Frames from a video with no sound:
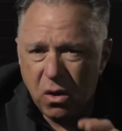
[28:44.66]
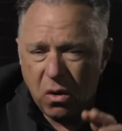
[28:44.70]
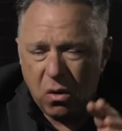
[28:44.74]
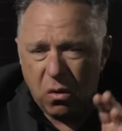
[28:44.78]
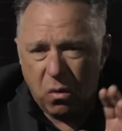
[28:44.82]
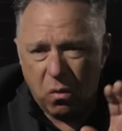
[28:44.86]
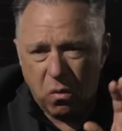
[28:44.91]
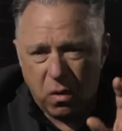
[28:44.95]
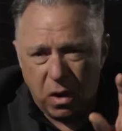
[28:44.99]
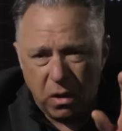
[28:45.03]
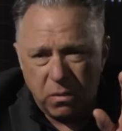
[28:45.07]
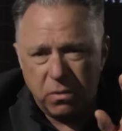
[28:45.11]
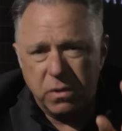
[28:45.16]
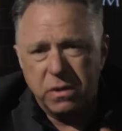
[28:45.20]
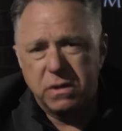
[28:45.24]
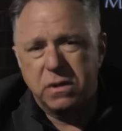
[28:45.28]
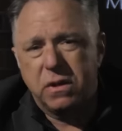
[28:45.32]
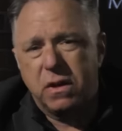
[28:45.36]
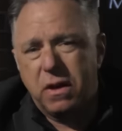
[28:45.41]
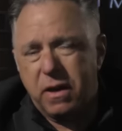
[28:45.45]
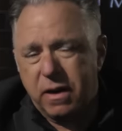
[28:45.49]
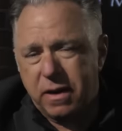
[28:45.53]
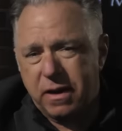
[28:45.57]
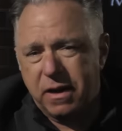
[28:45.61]
What we're
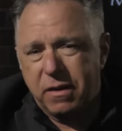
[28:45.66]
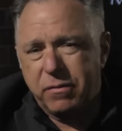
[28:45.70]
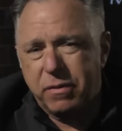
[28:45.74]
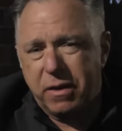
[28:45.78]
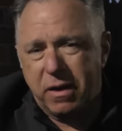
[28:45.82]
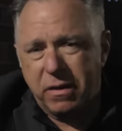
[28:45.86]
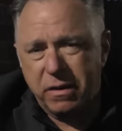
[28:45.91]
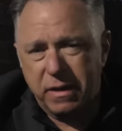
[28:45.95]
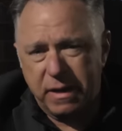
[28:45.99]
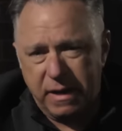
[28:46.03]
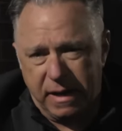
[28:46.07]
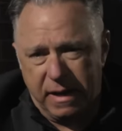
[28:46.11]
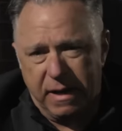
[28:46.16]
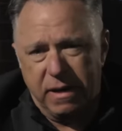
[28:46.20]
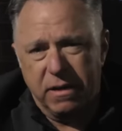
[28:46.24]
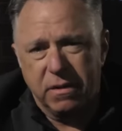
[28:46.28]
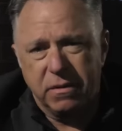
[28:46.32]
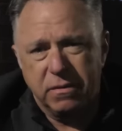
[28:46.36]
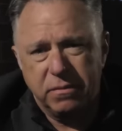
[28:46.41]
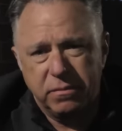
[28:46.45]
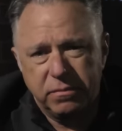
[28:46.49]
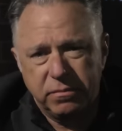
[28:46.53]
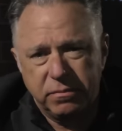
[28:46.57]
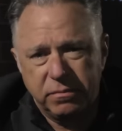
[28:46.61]
talking about
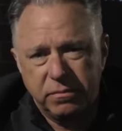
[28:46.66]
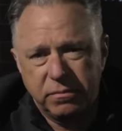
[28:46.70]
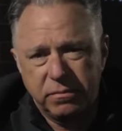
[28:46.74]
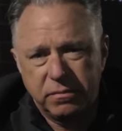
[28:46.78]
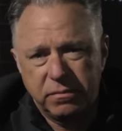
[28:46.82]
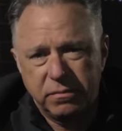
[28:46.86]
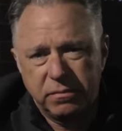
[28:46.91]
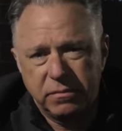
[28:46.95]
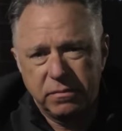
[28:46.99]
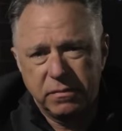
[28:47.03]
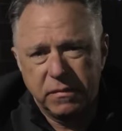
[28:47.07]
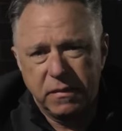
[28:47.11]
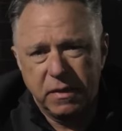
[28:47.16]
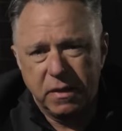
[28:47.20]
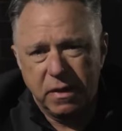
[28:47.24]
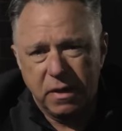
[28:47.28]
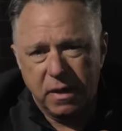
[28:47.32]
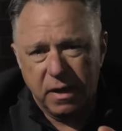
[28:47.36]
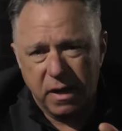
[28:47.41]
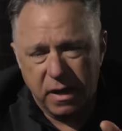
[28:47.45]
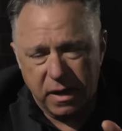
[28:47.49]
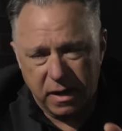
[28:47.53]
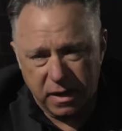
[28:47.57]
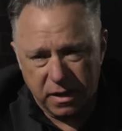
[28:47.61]
now
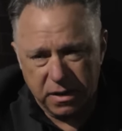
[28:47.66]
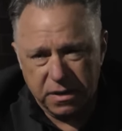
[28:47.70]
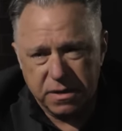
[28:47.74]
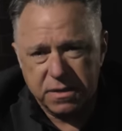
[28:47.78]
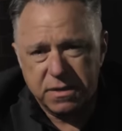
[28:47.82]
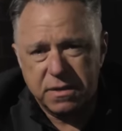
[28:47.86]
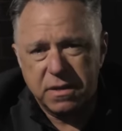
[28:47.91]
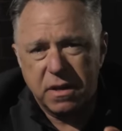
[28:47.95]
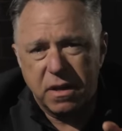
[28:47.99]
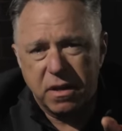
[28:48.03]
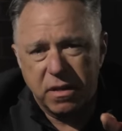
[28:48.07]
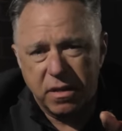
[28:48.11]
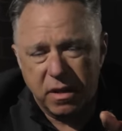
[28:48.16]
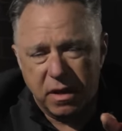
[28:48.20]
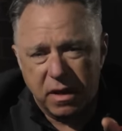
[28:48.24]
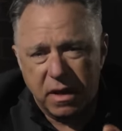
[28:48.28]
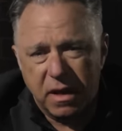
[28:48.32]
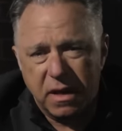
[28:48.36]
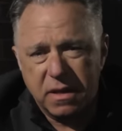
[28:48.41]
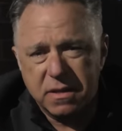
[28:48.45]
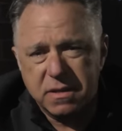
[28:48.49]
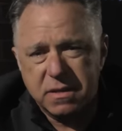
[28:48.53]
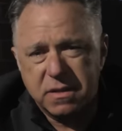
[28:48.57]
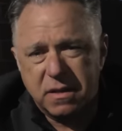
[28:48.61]
is the
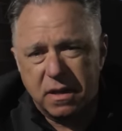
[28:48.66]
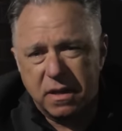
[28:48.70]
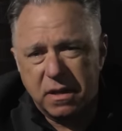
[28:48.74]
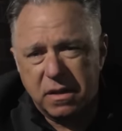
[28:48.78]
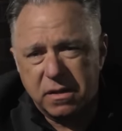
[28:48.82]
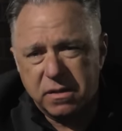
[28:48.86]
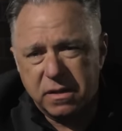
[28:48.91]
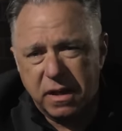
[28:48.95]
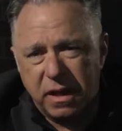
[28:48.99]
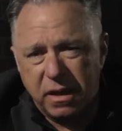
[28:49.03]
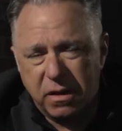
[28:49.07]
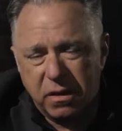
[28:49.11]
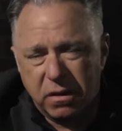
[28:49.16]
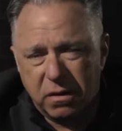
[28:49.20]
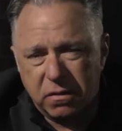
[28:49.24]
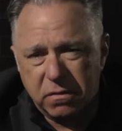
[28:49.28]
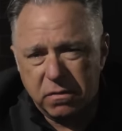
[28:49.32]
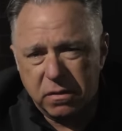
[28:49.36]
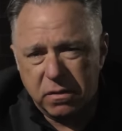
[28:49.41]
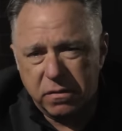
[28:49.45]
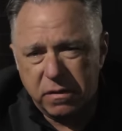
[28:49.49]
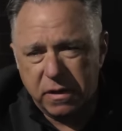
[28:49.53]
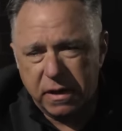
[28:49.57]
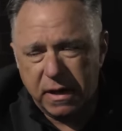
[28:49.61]
hostile
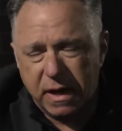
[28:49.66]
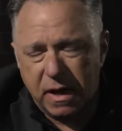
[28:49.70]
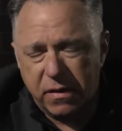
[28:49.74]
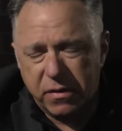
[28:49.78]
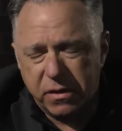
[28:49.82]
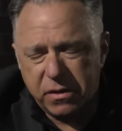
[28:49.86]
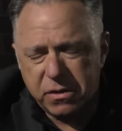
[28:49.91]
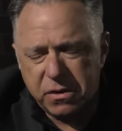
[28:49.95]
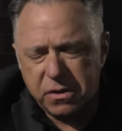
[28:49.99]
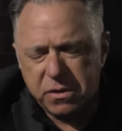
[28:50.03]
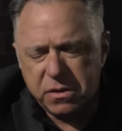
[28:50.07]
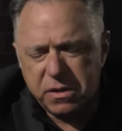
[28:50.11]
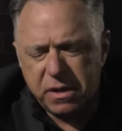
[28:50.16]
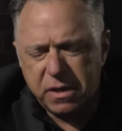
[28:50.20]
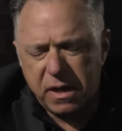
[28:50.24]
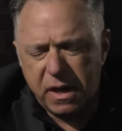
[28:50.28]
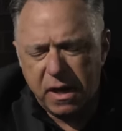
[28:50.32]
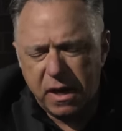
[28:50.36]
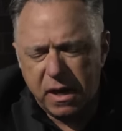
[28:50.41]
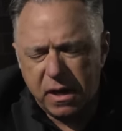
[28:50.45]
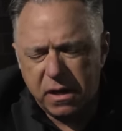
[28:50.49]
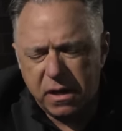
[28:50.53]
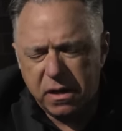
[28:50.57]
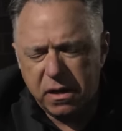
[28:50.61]
takeover of the Catholic Church,
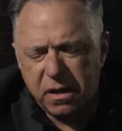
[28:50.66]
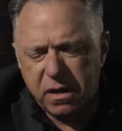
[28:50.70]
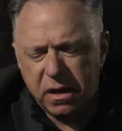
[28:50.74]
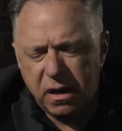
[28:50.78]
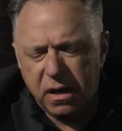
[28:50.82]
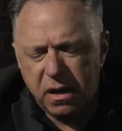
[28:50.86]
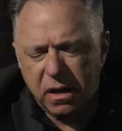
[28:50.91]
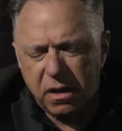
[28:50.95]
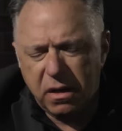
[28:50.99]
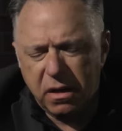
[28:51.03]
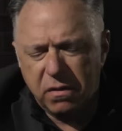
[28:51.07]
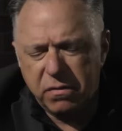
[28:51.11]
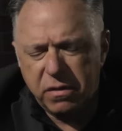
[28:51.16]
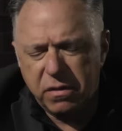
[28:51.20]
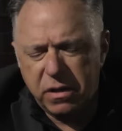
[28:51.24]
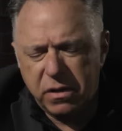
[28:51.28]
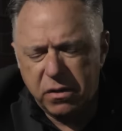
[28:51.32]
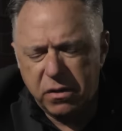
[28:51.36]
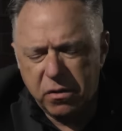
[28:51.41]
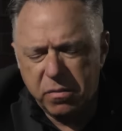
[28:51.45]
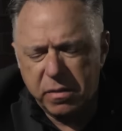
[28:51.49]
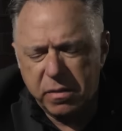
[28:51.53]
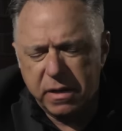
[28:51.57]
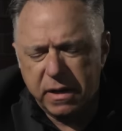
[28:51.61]
the end of the
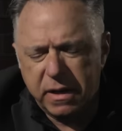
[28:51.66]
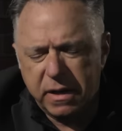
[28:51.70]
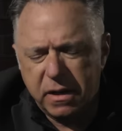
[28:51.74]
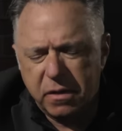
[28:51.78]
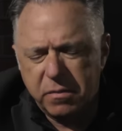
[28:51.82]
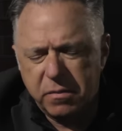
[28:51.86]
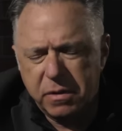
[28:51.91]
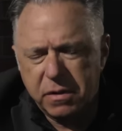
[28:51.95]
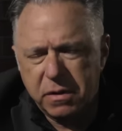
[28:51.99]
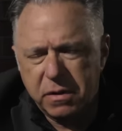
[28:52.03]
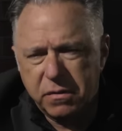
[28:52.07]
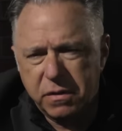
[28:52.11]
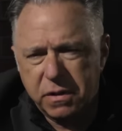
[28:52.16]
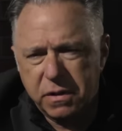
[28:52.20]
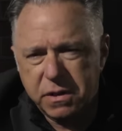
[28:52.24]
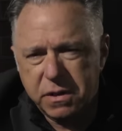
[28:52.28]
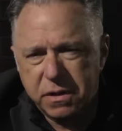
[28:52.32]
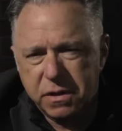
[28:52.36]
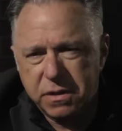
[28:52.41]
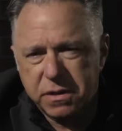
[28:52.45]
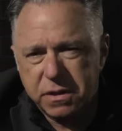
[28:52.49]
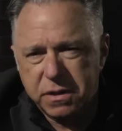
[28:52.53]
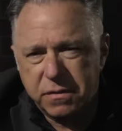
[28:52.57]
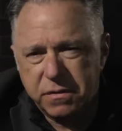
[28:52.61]
human element of the
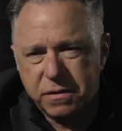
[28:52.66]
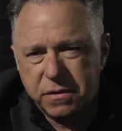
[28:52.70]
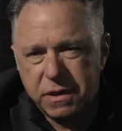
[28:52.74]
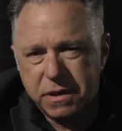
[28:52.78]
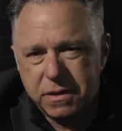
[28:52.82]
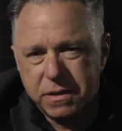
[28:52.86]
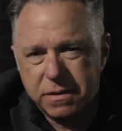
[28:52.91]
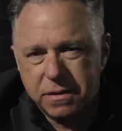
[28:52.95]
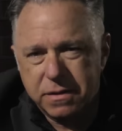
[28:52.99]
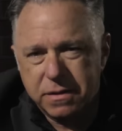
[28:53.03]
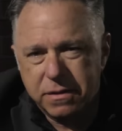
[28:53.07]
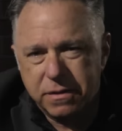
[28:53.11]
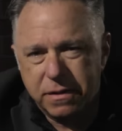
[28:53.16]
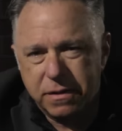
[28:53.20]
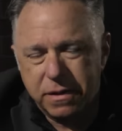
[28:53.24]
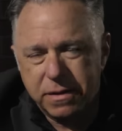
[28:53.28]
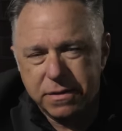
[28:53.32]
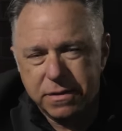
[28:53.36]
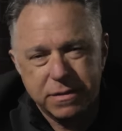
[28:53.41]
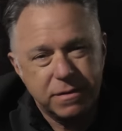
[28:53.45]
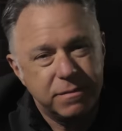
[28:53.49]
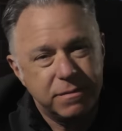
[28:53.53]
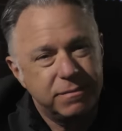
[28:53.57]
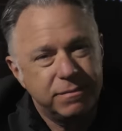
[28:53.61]
Church of Jesus
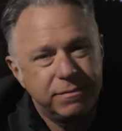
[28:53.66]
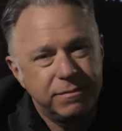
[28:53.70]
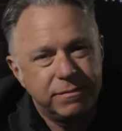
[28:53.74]
Christ.